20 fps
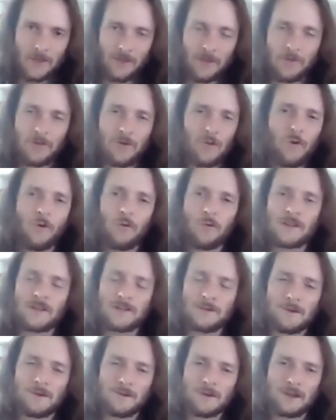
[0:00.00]
The whole
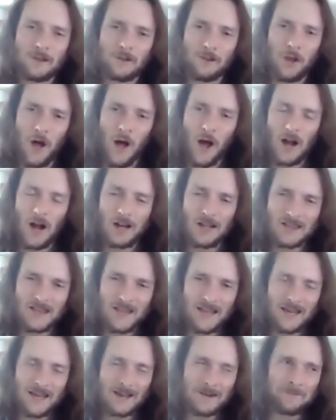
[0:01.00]
reason we're doing the log
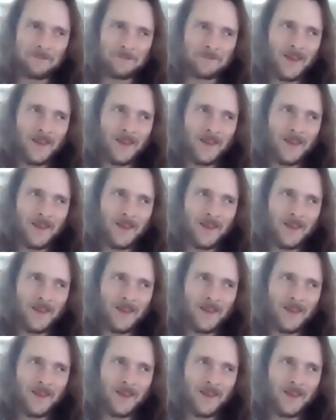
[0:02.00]
thing